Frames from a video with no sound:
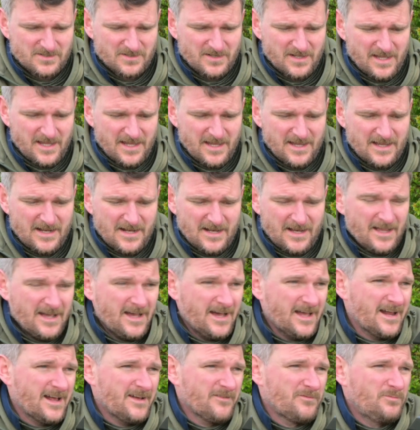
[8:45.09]
on here,
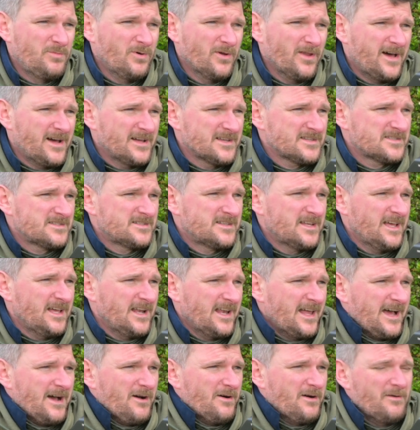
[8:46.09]
and I've put that
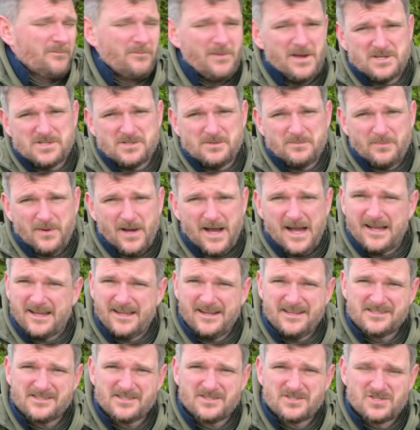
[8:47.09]
steel out, I measured back
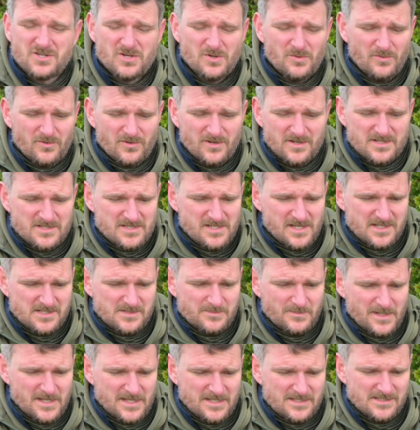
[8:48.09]
and it's at
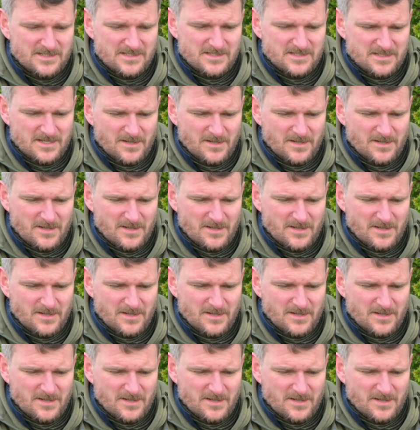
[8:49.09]
206 metres.